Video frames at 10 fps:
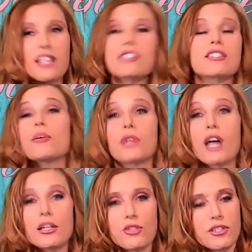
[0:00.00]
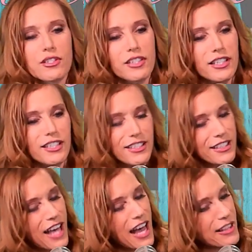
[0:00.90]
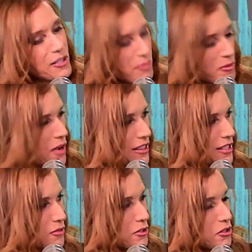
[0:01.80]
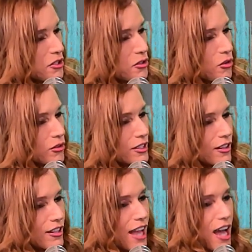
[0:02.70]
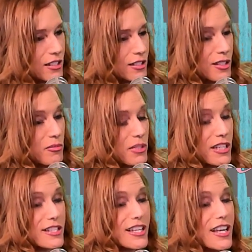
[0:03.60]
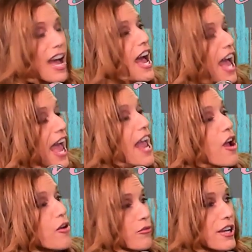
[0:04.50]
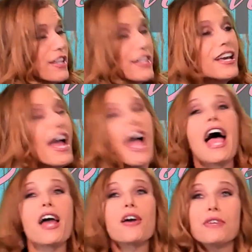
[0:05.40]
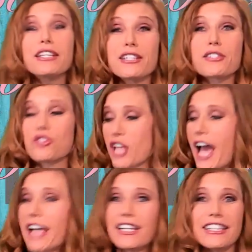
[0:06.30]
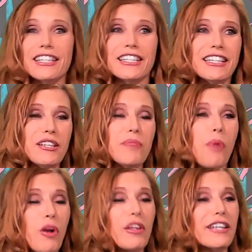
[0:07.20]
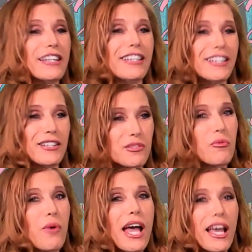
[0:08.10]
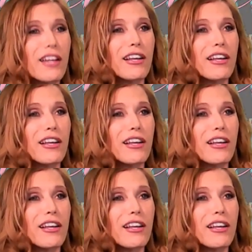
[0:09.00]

Subconsciously, I think we should talk in an accent because Aaron Aaron is channeling Napoleon Hill as well.